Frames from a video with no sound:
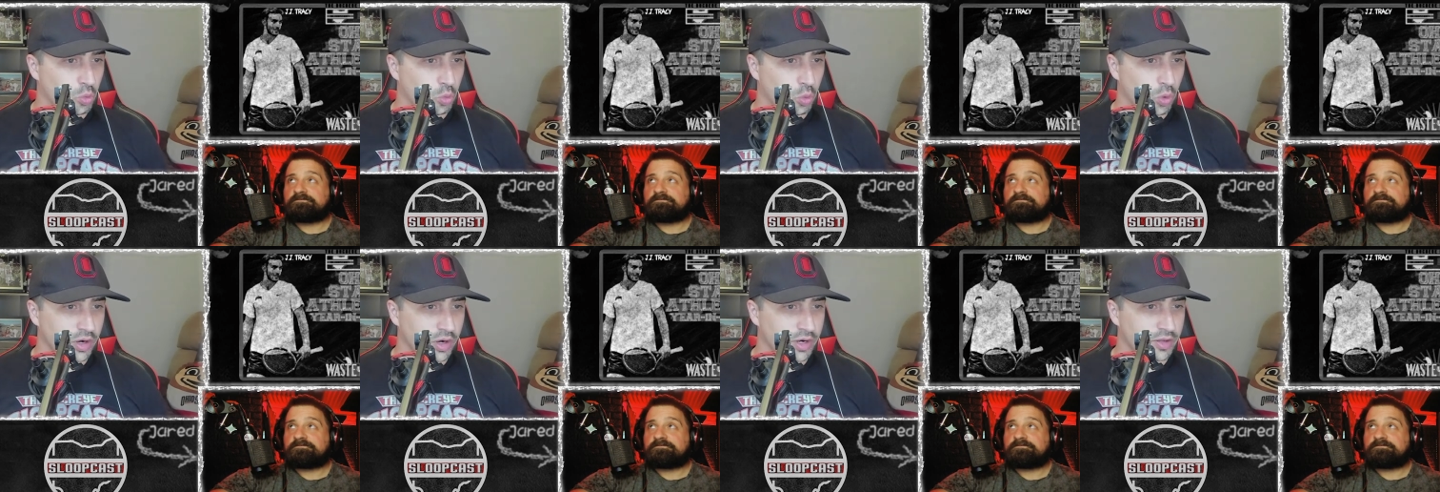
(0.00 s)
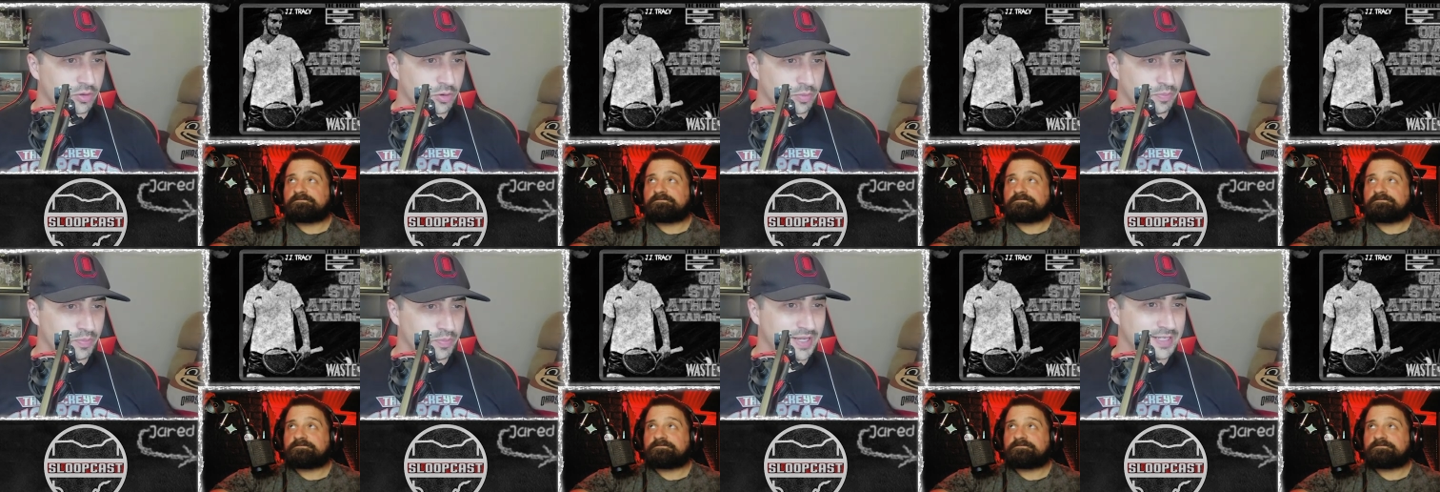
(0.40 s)
Speaker 1: What
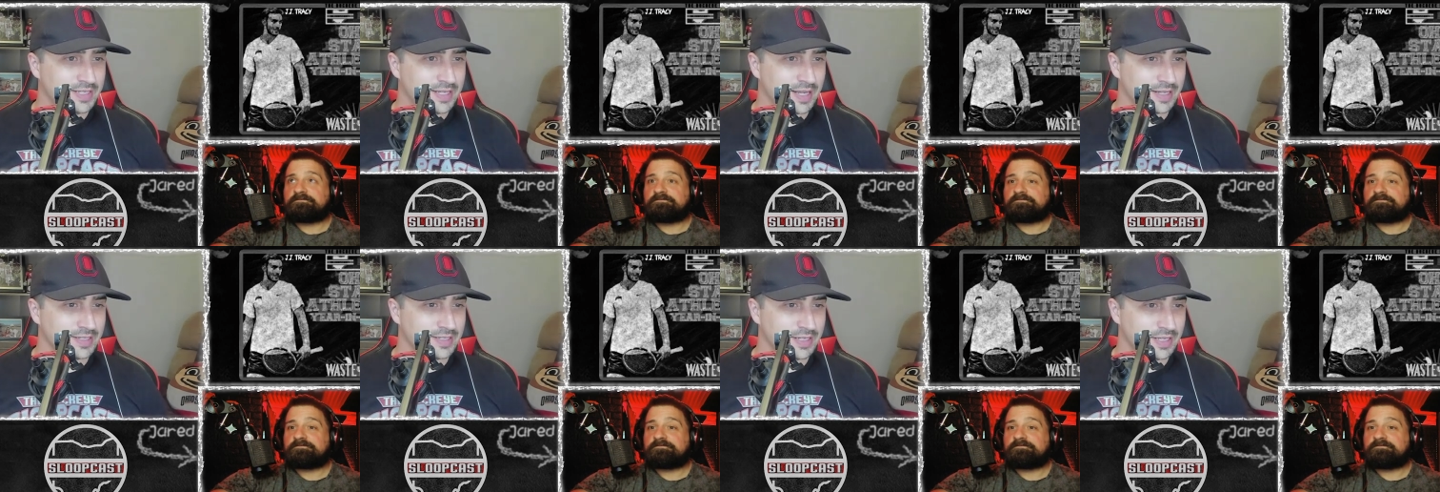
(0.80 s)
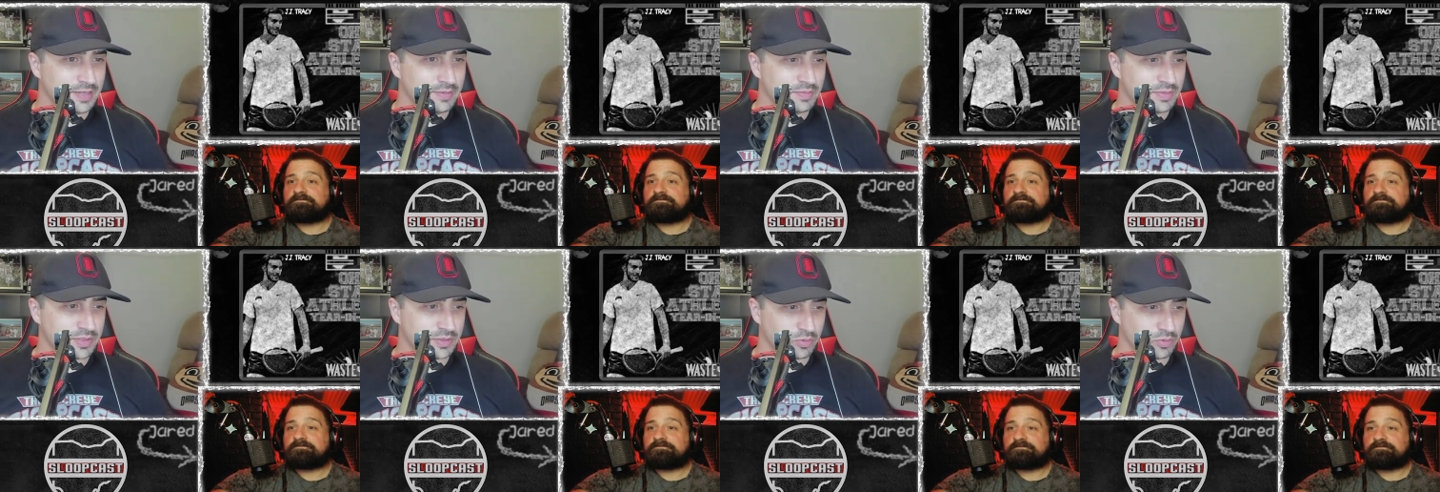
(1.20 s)
other Big Ten
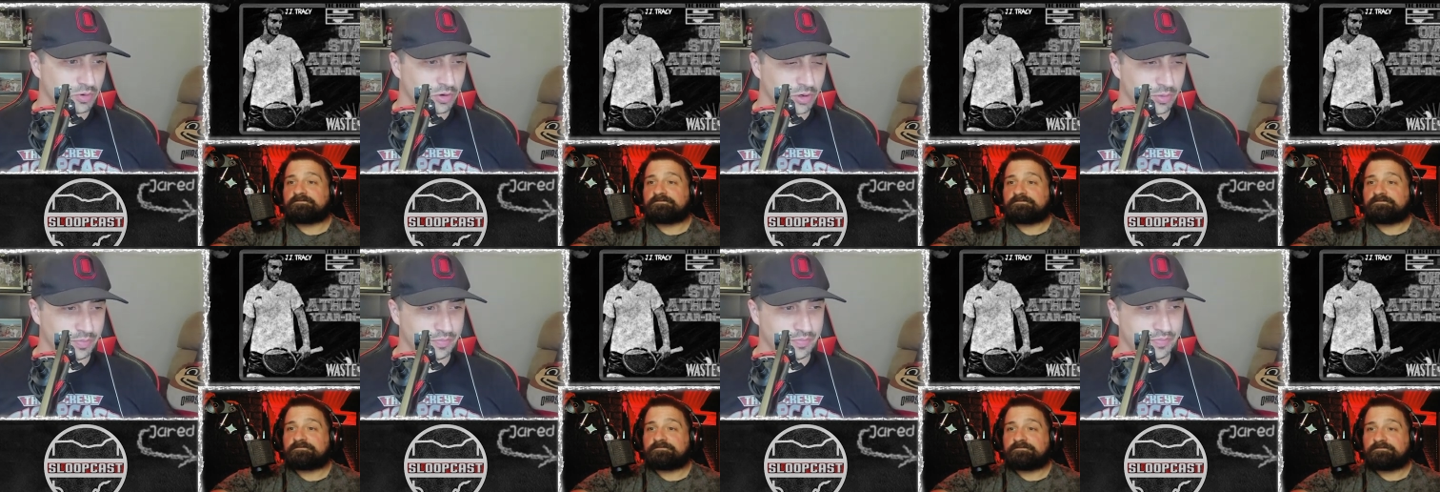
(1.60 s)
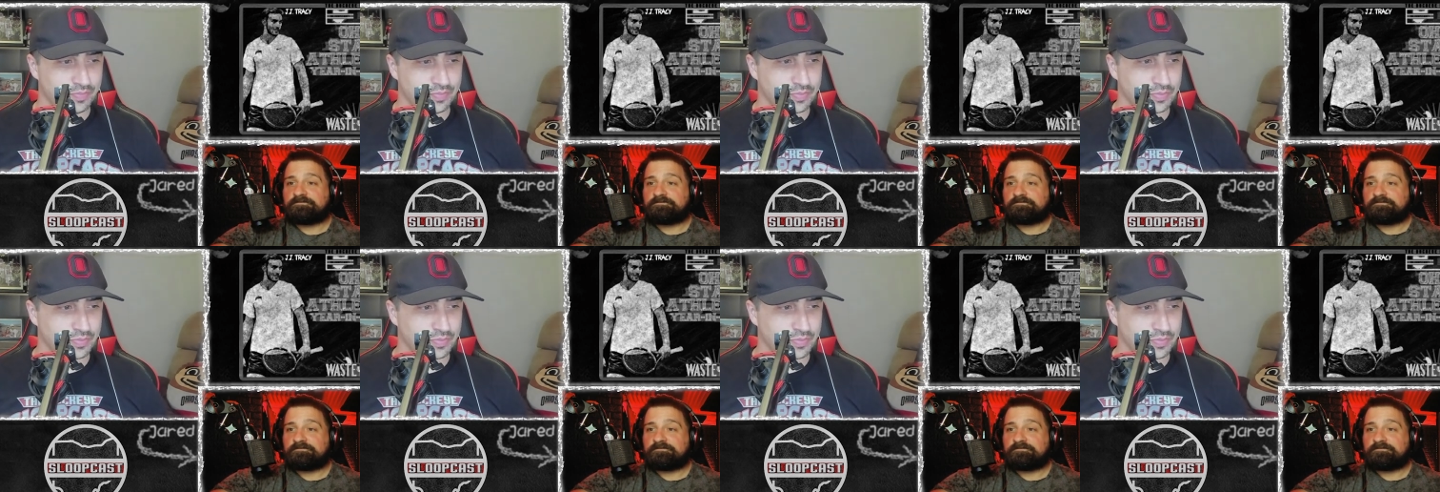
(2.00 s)
teams? Well,